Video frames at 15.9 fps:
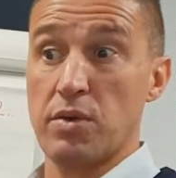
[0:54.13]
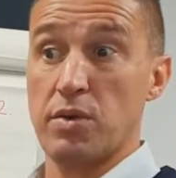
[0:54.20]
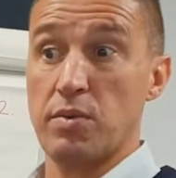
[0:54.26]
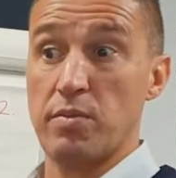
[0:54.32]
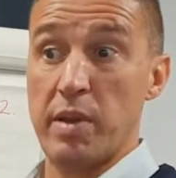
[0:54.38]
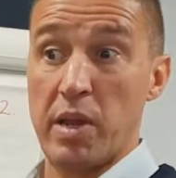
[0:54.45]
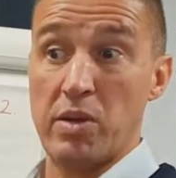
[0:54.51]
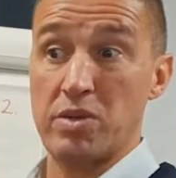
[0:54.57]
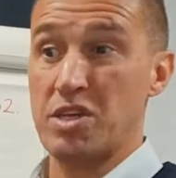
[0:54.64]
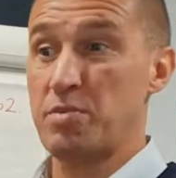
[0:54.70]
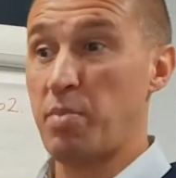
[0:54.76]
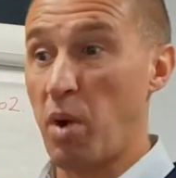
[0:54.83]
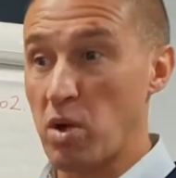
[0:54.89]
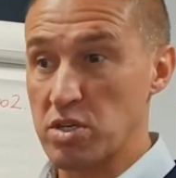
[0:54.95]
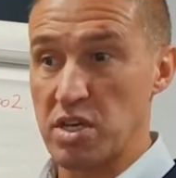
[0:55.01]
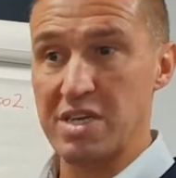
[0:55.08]
because it's
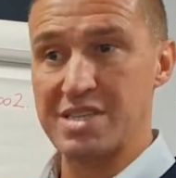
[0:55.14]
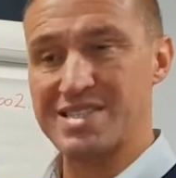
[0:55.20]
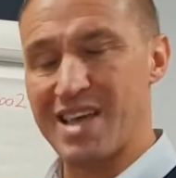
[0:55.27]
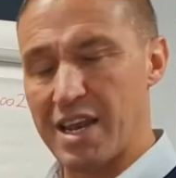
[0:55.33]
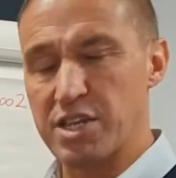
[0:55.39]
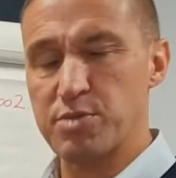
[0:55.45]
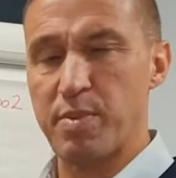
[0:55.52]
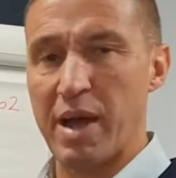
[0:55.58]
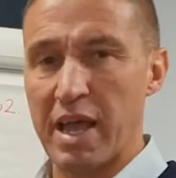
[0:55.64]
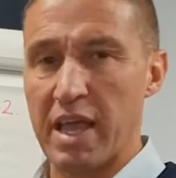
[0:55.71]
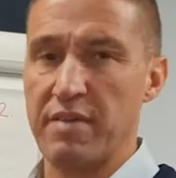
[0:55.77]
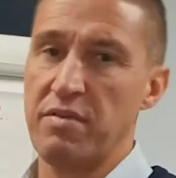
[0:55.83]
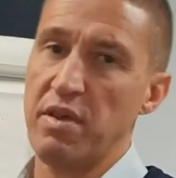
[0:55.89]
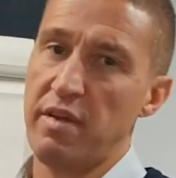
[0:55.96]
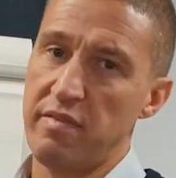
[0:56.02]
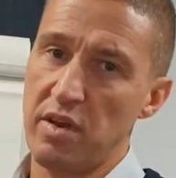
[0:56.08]
part of your seller's pack if
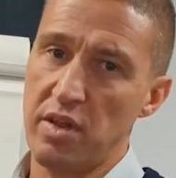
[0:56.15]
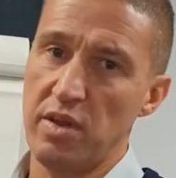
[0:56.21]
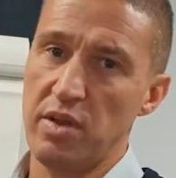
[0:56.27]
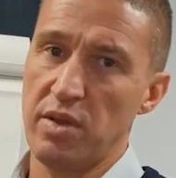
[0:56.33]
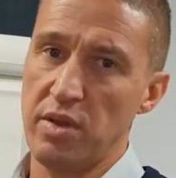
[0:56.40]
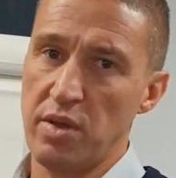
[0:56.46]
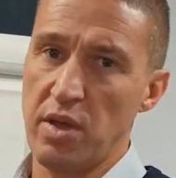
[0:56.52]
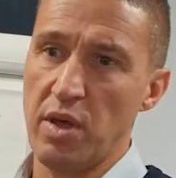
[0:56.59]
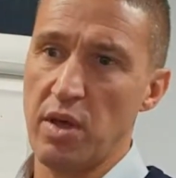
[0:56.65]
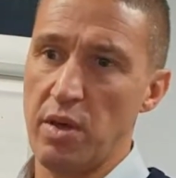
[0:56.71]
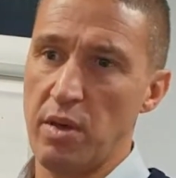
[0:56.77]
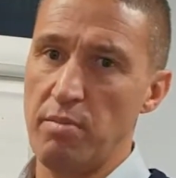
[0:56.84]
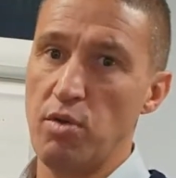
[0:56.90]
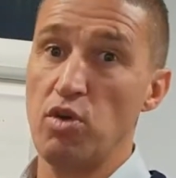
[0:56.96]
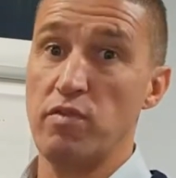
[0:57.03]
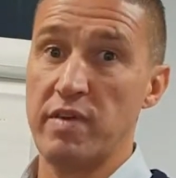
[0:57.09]
you ever
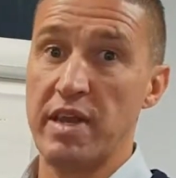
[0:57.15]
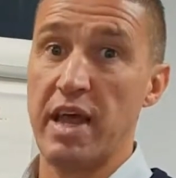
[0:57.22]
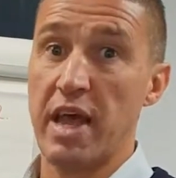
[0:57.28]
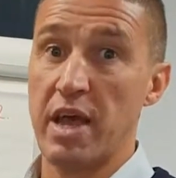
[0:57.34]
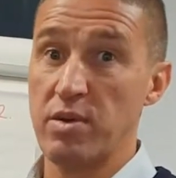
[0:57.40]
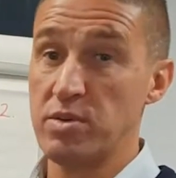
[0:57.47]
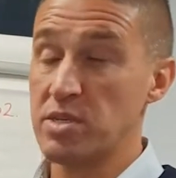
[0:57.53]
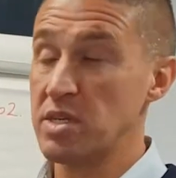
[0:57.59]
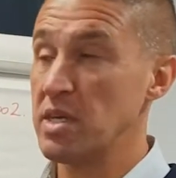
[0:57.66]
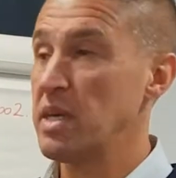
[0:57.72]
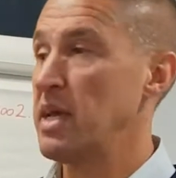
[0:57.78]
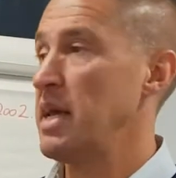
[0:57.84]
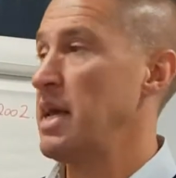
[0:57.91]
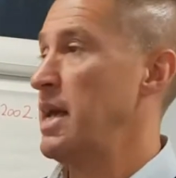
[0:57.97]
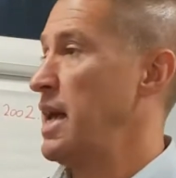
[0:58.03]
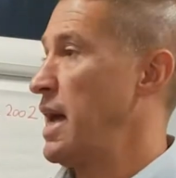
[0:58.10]
move in house,
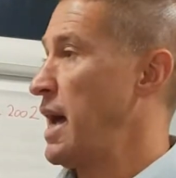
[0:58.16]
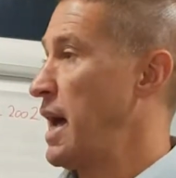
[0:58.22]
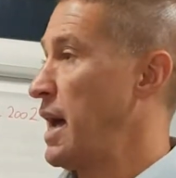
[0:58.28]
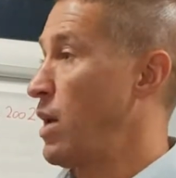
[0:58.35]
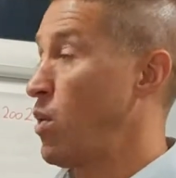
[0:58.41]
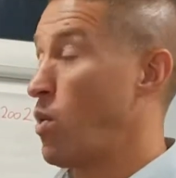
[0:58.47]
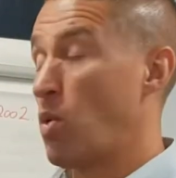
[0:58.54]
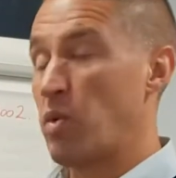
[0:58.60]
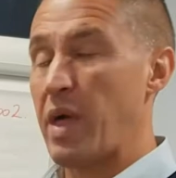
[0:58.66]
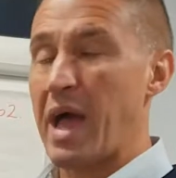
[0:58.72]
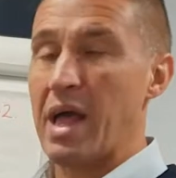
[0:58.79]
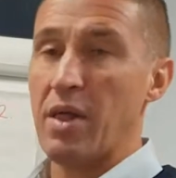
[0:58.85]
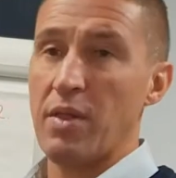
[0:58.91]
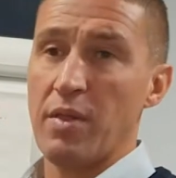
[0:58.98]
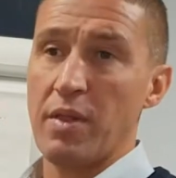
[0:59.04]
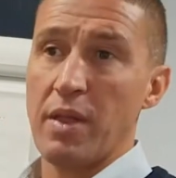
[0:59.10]
or
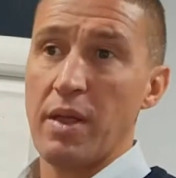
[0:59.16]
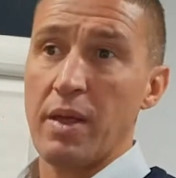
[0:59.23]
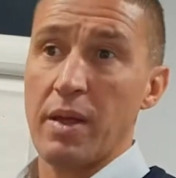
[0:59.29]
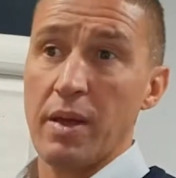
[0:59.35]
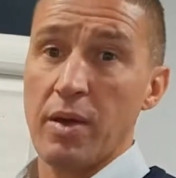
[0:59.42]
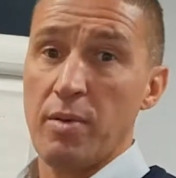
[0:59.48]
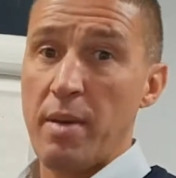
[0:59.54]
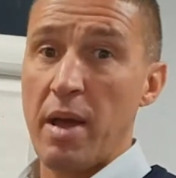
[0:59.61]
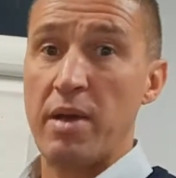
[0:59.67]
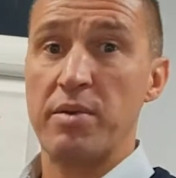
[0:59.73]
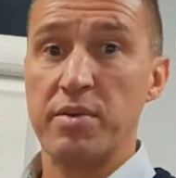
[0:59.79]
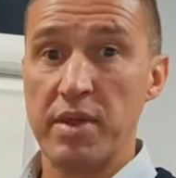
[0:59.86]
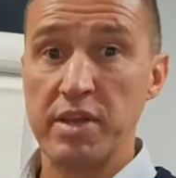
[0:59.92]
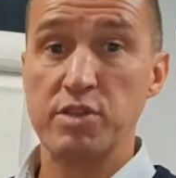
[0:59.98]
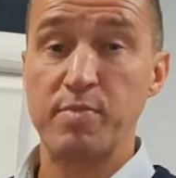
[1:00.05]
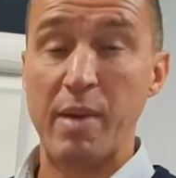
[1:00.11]
they'll come out and
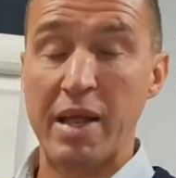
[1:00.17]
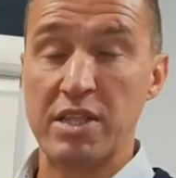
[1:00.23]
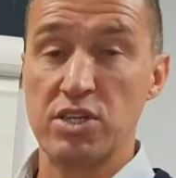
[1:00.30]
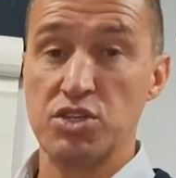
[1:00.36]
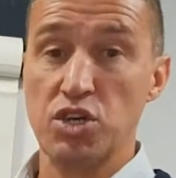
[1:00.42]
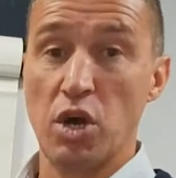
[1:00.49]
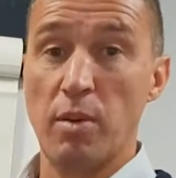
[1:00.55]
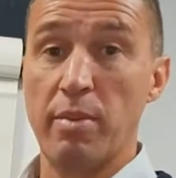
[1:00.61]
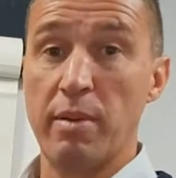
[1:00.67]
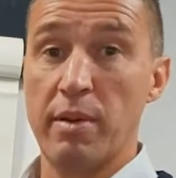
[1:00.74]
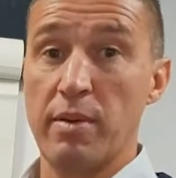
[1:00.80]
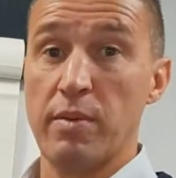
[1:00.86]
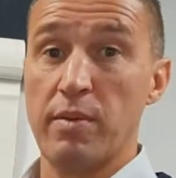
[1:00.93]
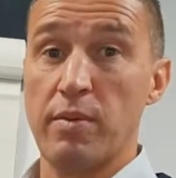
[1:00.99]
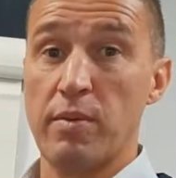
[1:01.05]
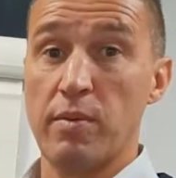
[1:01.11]
inspect the
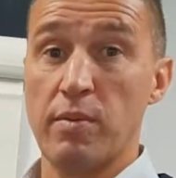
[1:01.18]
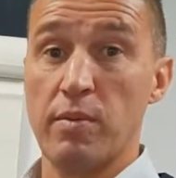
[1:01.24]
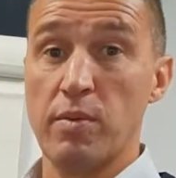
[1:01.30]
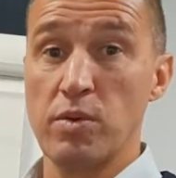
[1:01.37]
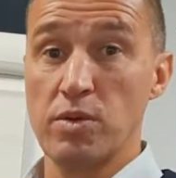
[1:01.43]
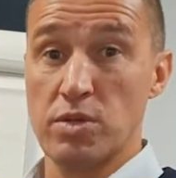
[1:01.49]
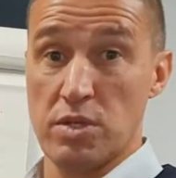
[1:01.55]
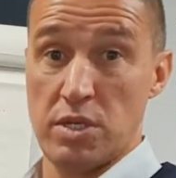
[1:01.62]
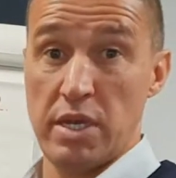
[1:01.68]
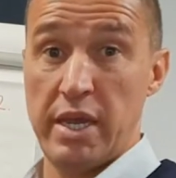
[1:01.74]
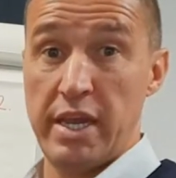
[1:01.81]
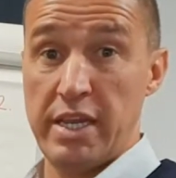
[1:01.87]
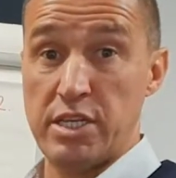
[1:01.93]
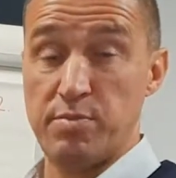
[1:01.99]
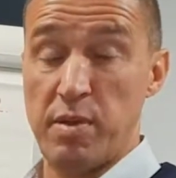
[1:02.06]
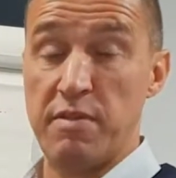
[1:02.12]
job once
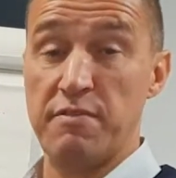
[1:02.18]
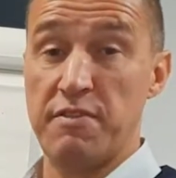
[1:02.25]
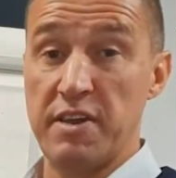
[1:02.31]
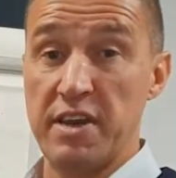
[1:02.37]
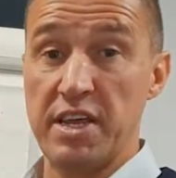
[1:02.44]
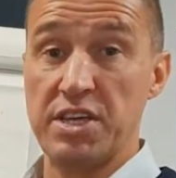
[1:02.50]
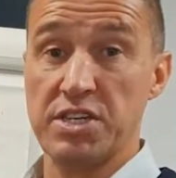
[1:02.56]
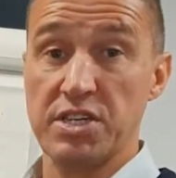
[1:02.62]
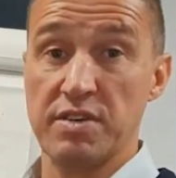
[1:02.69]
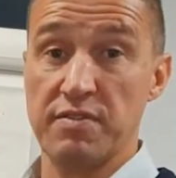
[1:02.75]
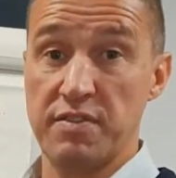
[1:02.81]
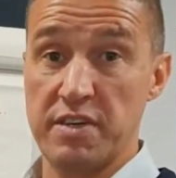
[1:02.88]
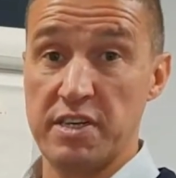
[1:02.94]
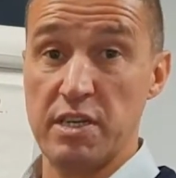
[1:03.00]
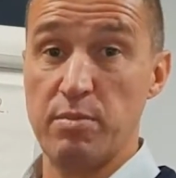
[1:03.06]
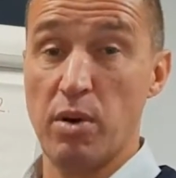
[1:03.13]
it's been finished and
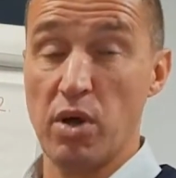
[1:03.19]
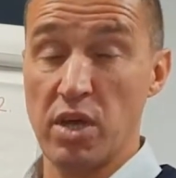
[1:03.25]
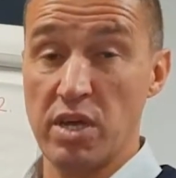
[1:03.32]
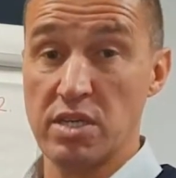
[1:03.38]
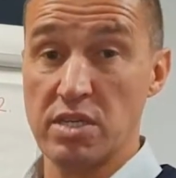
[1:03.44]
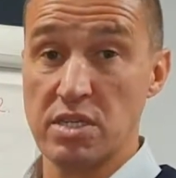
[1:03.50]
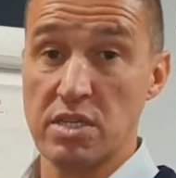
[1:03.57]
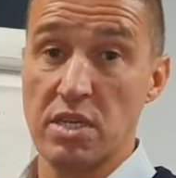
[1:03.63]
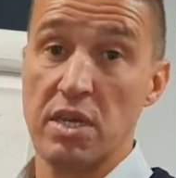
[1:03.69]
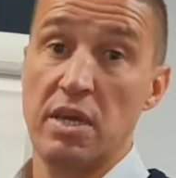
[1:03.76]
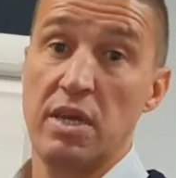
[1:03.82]
fitted by us,